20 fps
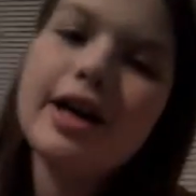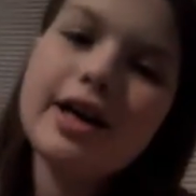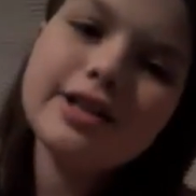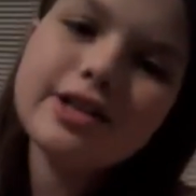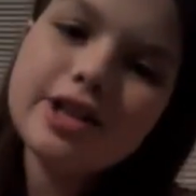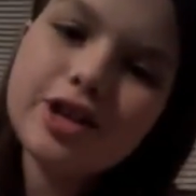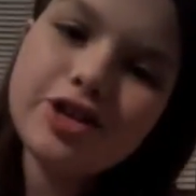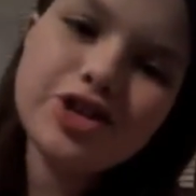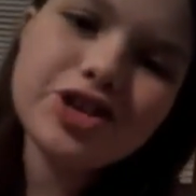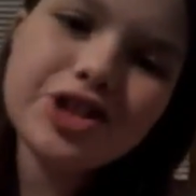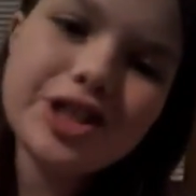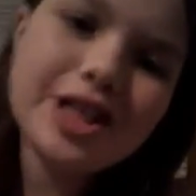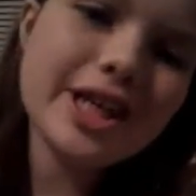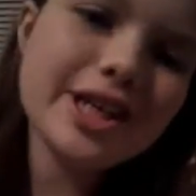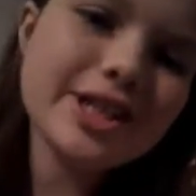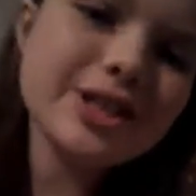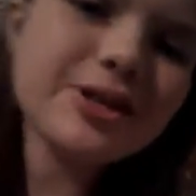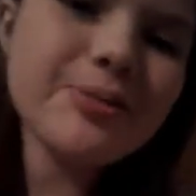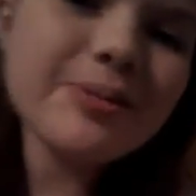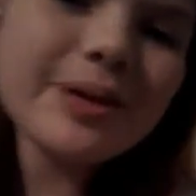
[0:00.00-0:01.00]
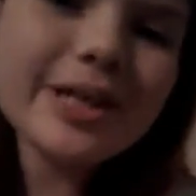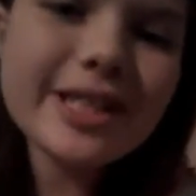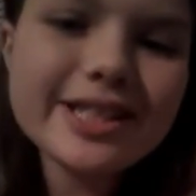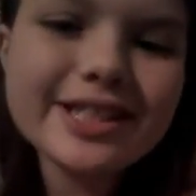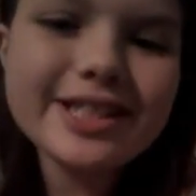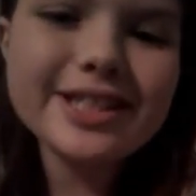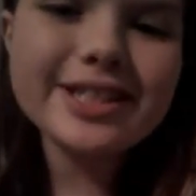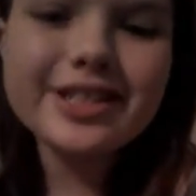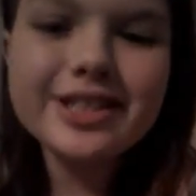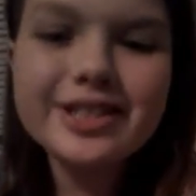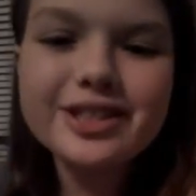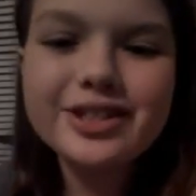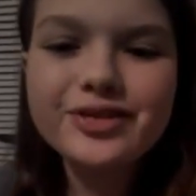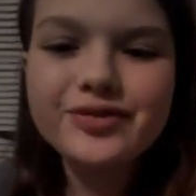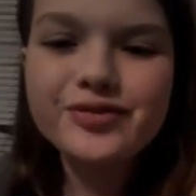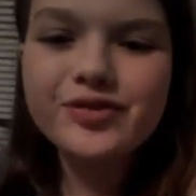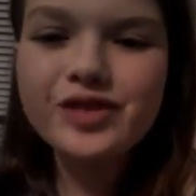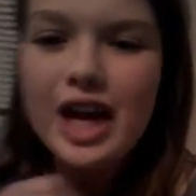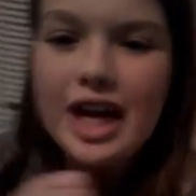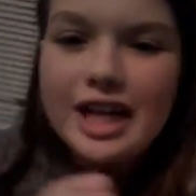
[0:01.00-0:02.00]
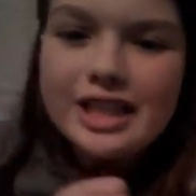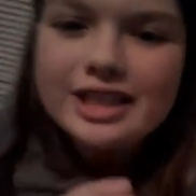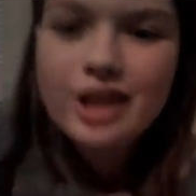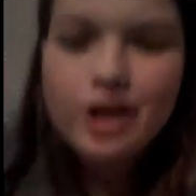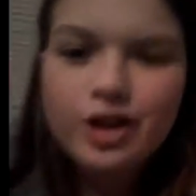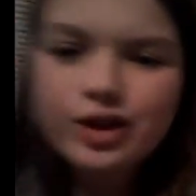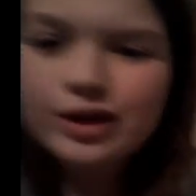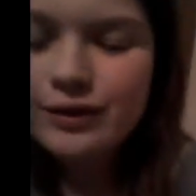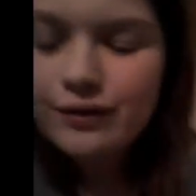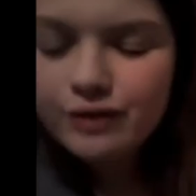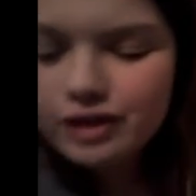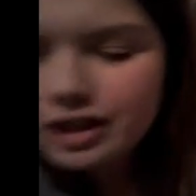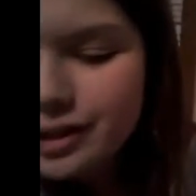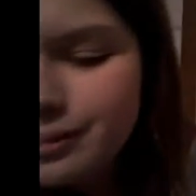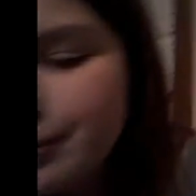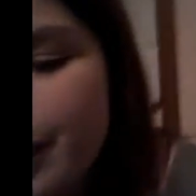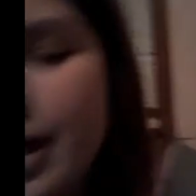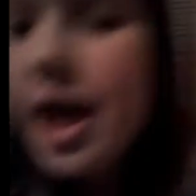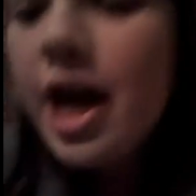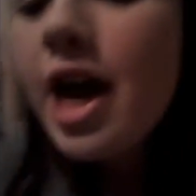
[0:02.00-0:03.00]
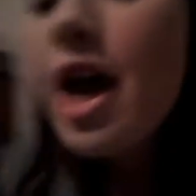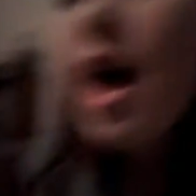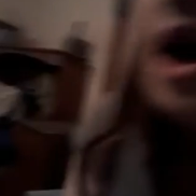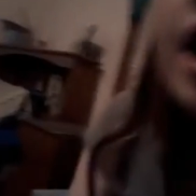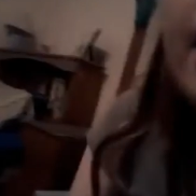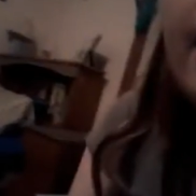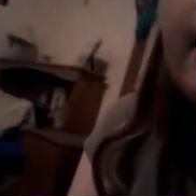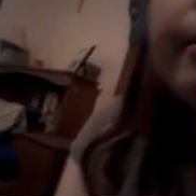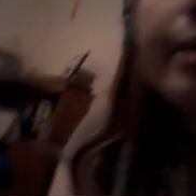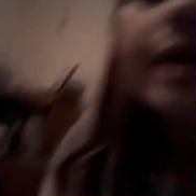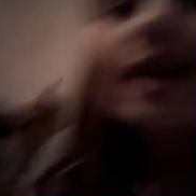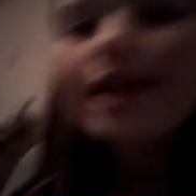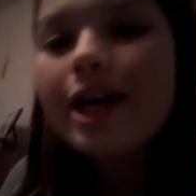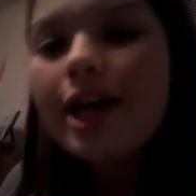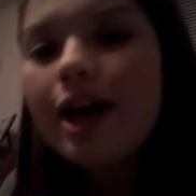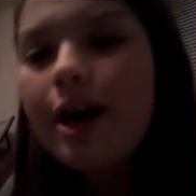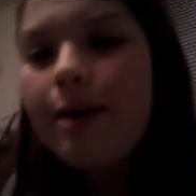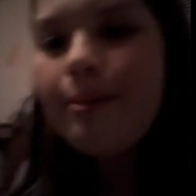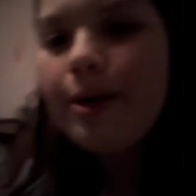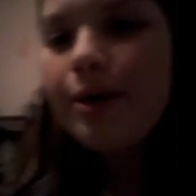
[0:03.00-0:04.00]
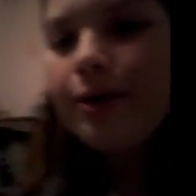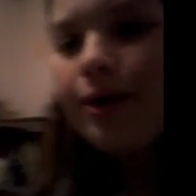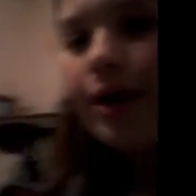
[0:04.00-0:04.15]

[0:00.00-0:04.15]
Guys, I just texted my sister's friend on her Facebook, but I got my